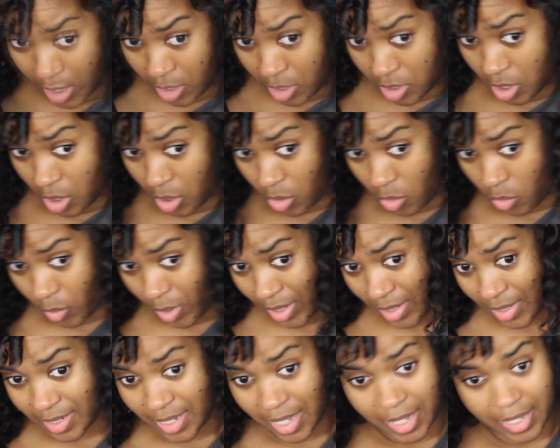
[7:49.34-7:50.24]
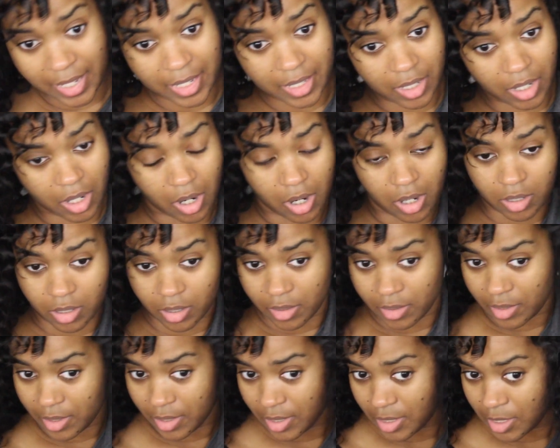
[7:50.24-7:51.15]
So once I get all
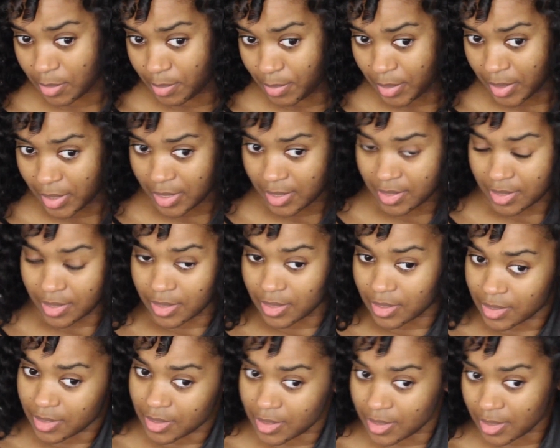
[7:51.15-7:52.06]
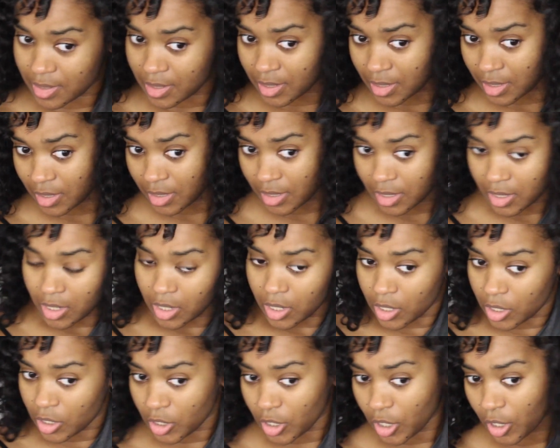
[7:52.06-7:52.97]
of these pieces
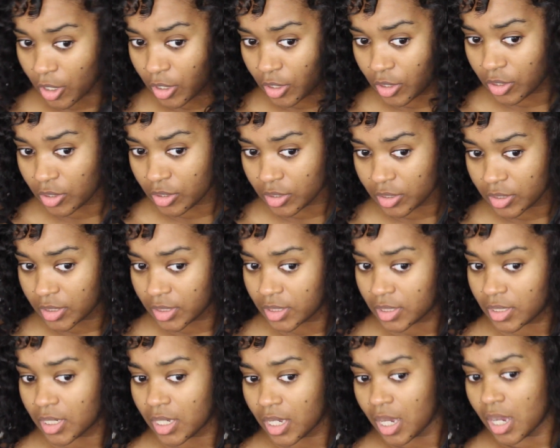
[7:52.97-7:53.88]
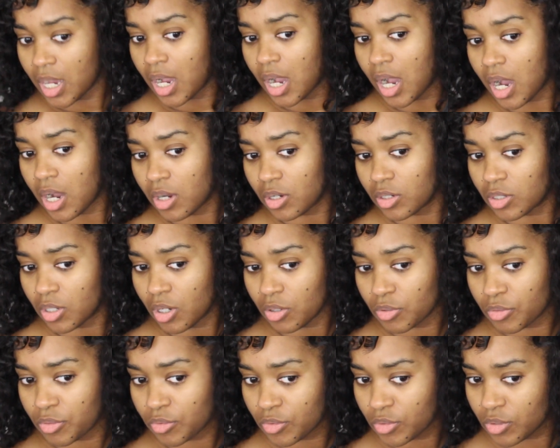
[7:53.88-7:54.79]
curled, I'll
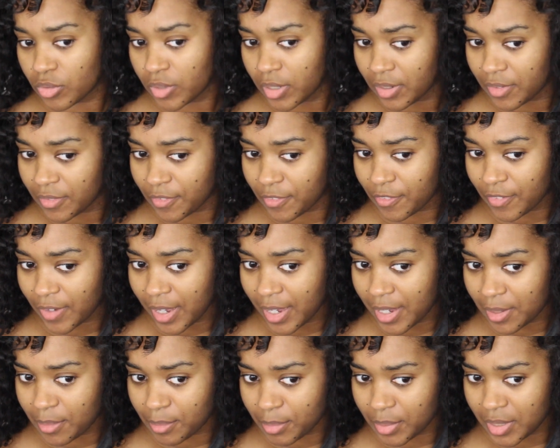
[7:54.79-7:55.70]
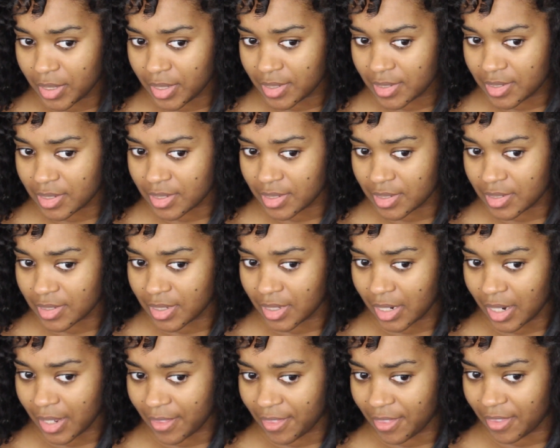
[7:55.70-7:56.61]
go through and find pieces
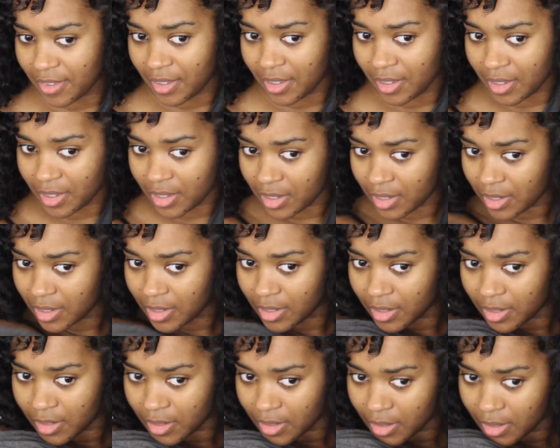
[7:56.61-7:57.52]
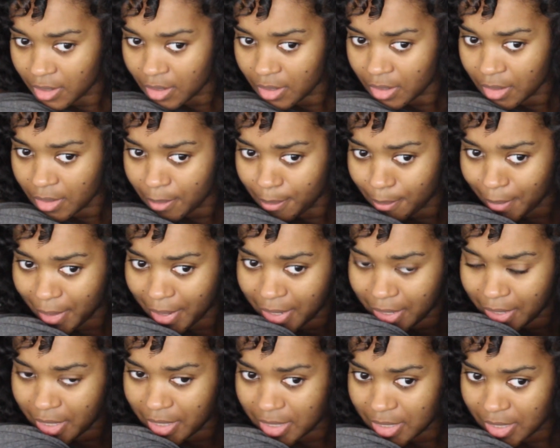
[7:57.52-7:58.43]
that I think
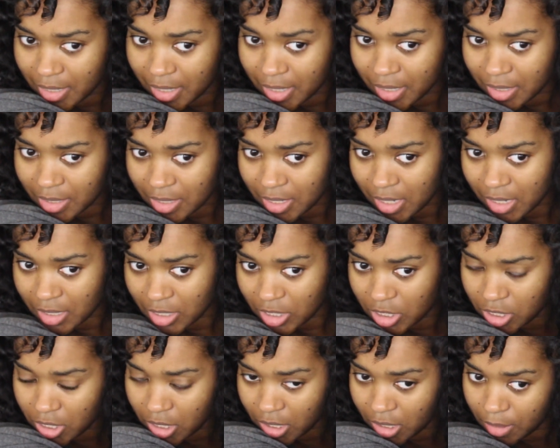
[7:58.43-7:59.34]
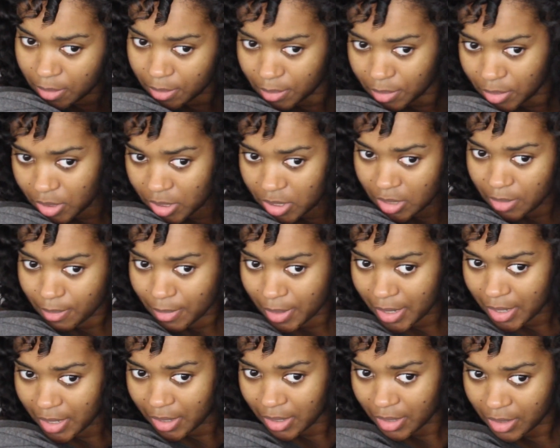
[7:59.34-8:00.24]
might need to get touched up to
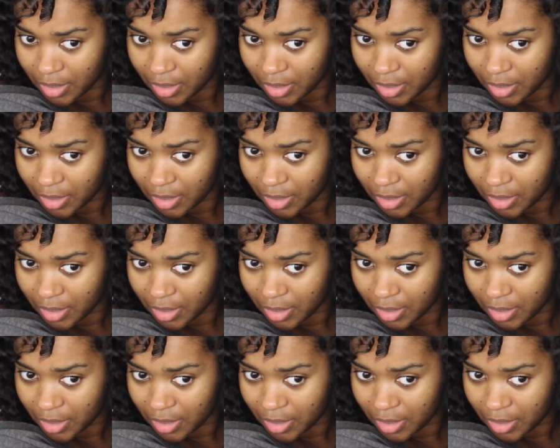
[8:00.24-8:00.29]
make